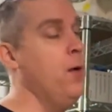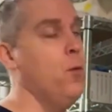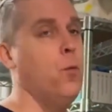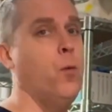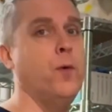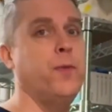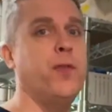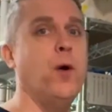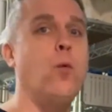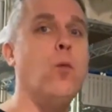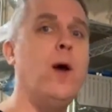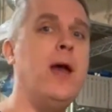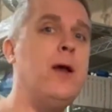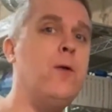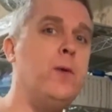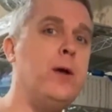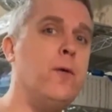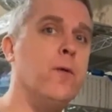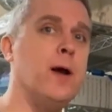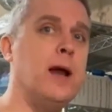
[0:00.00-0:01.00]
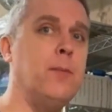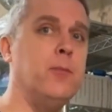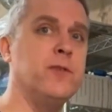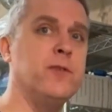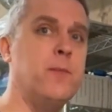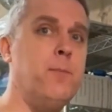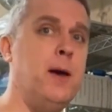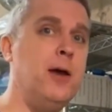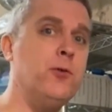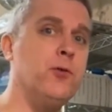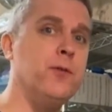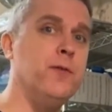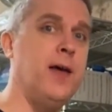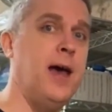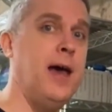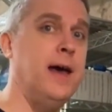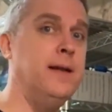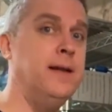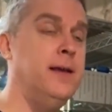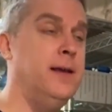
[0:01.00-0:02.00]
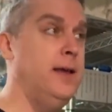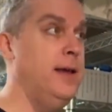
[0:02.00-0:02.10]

The way we were able to measure that